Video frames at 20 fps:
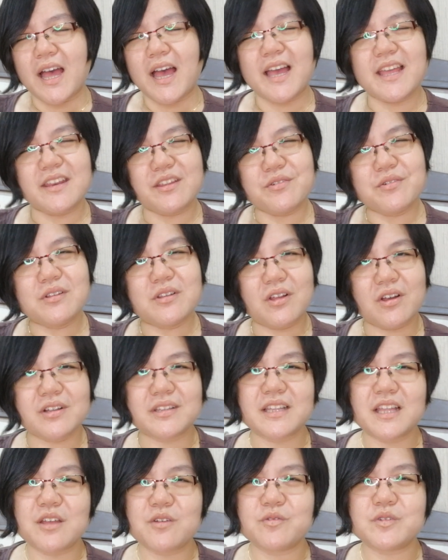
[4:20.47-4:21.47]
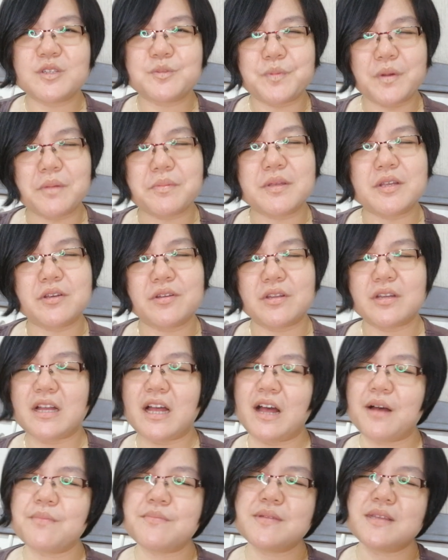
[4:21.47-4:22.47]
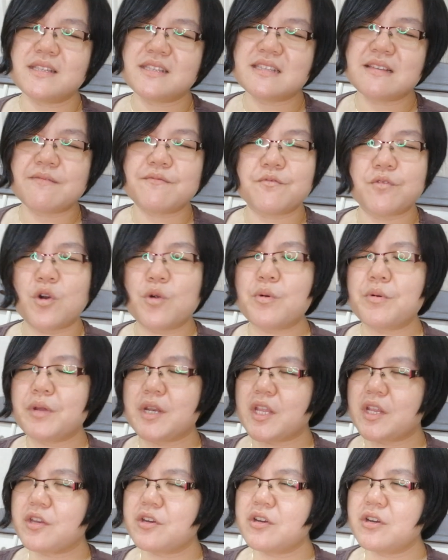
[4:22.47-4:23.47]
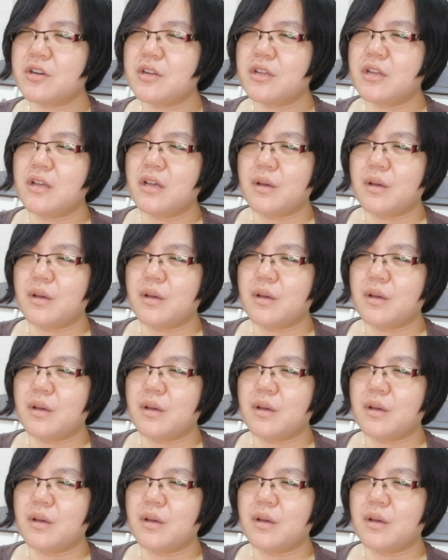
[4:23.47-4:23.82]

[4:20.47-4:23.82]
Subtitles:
I knew a lockdown was probably gonna come in some form or another,